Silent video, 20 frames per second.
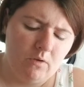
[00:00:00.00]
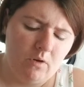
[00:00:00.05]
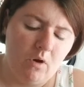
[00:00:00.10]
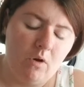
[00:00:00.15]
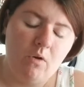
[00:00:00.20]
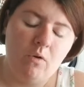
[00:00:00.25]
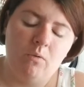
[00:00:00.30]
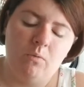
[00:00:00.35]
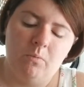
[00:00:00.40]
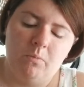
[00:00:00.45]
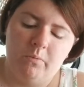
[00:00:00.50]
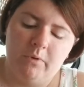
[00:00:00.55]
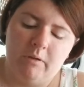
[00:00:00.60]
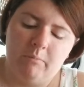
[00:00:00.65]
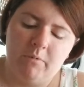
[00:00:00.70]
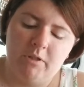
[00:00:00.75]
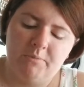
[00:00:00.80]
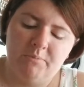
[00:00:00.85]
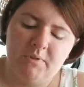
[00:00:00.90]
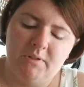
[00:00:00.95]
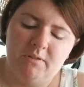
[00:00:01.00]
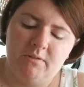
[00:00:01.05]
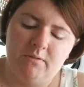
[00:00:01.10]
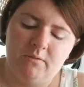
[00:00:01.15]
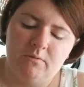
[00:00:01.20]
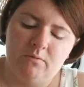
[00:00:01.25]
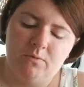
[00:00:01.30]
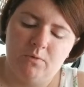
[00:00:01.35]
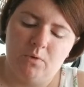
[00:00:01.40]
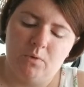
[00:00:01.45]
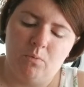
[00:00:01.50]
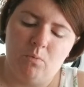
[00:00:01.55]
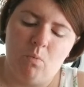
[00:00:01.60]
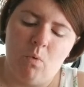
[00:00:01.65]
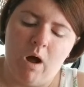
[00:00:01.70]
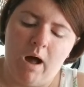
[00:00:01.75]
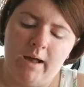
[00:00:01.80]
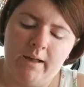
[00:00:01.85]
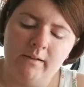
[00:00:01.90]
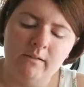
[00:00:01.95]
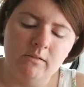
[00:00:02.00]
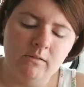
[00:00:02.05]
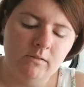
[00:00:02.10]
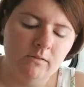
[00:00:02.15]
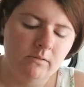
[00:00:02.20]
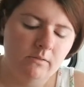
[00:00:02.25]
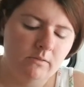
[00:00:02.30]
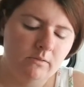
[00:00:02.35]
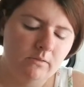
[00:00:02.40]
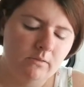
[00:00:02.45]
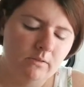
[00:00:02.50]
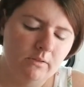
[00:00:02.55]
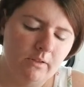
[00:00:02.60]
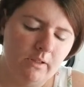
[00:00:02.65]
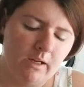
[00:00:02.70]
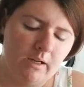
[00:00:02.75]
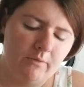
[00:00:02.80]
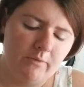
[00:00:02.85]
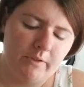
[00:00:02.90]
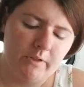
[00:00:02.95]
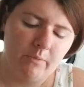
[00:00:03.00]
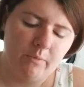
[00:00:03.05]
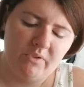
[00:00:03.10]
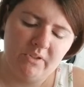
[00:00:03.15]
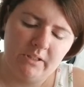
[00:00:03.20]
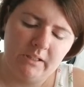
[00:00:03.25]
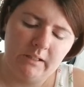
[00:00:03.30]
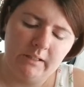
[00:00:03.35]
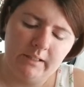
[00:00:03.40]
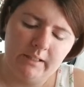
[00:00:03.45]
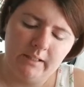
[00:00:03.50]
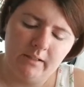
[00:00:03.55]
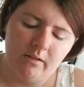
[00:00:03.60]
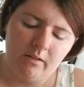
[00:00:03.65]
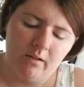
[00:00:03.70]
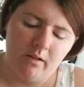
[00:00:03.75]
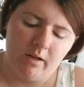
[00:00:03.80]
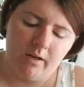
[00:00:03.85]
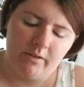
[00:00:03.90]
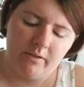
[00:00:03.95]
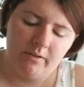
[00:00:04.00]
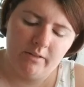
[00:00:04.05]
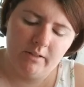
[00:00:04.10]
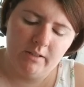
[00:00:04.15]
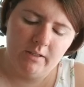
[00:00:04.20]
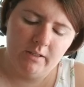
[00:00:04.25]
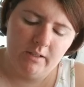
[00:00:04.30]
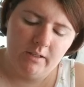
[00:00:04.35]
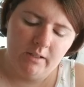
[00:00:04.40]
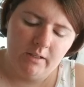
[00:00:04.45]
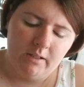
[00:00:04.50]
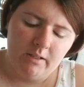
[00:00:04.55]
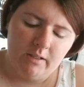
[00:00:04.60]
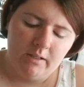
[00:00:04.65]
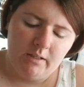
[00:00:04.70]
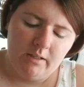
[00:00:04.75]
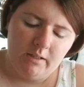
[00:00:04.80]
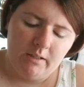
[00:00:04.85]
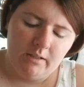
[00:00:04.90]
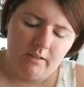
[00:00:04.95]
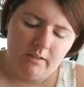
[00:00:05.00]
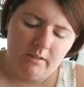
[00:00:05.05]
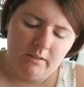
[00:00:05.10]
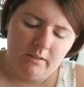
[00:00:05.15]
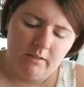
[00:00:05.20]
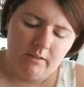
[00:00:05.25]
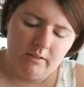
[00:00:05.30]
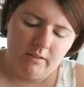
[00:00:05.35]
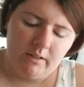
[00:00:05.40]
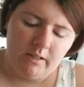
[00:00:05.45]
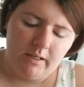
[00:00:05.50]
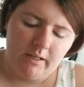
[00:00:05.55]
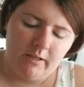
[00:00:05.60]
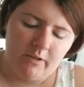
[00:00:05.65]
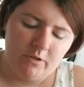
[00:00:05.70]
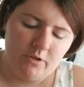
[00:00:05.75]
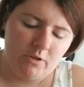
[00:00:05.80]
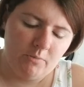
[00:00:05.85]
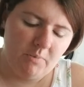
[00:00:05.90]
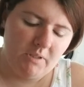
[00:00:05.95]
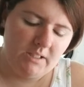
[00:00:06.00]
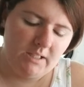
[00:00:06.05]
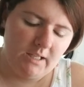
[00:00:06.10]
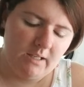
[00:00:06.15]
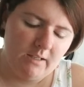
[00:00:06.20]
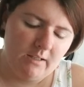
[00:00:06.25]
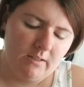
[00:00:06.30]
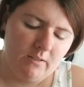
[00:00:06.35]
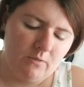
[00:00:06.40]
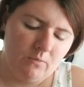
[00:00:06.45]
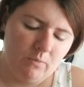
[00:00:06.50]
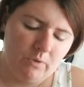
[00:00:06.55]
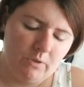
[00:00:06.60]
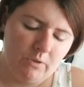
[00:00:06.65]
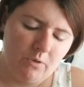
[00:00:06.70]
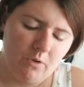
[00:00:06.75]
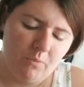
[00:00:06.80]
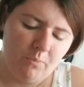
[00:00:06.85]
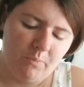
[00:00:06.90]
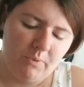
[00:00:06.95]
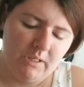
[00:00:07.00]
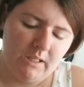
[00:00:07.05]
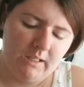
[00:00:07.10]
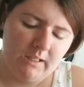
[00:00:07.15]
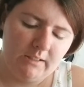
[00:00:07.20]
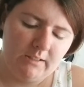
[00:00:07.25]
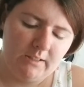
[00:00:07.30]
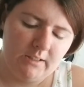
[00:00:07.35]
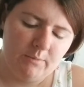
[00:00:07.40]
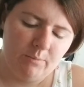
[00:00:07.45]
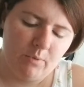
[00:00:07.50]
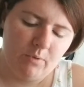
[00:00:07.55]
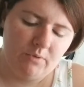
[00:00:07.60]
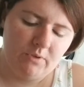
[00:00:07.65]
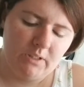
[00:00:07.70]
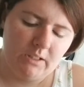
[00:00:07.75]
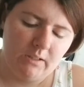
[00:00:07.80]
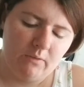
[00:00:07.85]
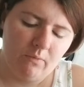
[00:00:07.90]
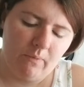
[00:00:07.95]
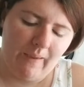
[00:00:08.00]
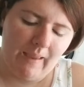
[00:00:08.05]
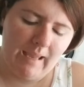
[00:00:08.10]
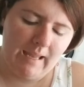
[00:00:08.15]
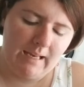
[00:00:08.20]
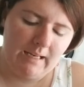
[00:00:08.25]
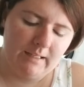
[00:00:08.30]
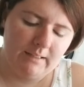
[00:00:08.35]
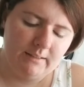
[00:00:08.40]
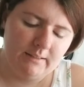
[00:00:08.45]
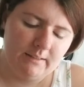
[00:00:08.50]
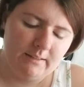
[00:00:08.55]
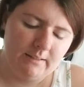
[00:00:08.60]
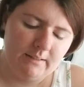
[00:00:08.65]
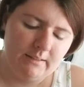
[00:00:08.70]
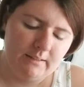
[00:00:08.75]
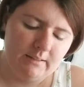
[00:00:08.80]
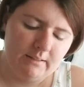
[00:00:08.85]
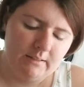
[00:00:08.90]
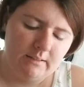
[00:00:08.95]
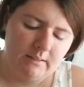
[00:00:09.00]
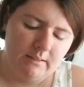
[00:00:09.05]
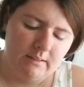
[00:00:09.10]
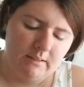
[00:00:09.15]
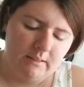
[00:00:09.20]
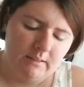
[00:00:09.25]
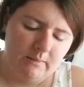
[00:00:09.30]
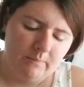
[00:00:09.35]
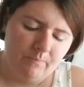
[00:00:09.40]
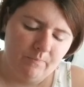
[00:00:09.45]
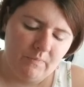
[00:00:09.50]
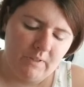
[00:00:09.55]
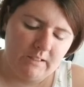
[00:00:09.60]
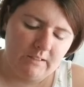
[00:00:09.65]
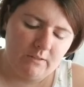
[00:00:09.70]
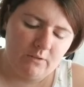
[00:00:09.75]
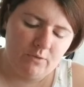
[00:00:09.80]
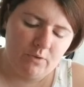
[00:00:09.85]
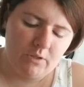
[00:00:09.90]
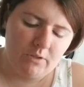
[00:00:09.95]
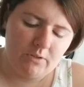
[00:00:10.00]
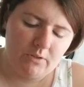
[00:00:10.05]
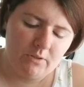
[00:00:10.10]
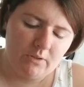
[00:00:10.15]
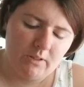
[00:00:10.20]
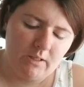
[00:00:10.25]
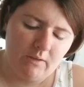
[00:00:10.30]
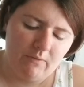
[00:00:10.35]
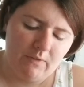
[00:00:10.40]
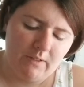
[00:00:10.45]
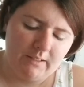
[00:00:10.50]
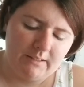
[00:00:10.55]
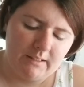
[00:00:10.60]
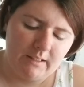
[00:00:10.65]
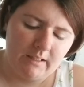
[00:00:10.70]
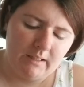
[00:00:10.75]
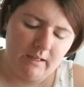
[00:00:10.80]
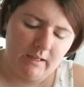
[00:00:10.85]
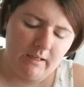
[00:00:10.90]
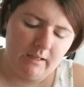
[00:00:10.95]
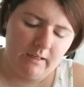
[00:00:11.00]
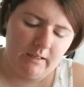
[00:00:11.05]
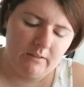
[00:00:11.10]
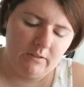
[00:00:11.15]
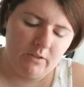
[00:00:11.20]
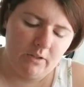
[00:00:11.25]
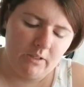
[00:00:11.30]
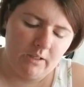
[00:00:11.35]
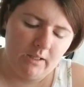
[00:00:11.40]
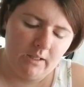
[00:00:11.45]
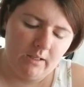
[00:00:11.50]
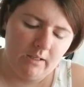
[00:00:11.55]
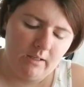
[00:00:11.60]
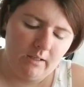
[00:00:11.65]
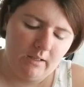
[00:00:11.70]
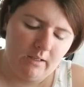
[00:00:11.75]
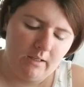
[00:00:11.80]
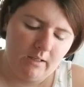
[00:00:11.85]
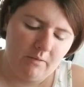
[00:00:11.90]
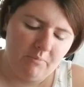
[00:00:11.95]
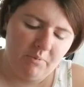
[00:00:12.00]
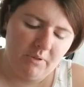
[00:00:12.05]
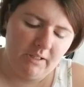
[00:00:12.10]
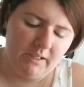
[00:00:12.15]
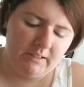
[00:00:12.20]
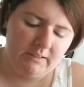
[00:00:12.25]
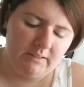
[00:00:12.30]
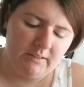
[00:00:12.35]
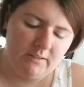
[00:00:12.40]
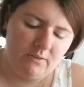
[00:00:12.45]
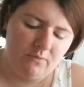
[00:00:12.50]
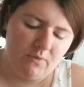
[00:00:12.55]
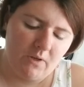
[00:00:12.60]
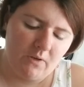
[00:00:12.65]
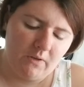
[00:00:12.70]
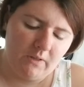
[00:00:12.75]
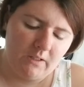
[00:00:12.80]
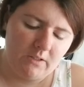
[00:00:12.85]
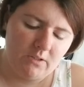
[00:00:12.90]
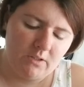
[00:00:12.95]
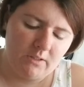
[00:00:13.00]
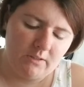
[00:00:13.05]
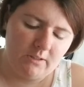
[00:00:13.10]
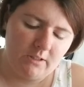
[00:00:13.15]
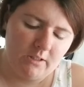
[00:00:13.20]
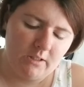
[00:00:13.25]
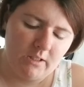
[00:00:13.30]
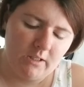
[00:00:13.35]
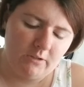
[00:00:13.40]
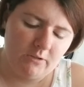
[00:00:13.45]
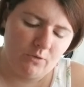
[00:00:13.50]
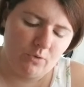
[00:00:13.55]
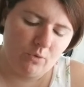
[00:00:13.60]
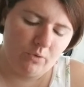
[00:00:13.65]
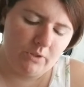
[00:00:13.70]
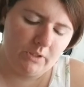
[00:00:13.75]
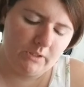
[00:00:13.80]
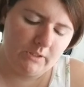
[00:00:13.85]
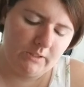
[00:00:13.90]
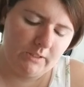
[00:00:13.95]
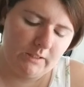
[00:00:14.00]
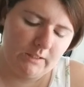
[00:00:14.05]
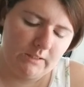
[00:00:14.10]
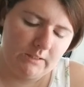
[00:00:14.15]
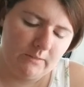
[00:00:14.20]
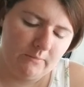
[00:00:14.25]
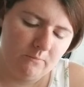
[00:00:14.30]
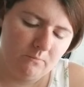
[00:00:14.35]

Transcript: oh, that must be for while, covering with a clean cloth. Care should be taken with opening and disposing of cans. These instructions are given as a guide. Cooking appliances vary, adjust things accordingly.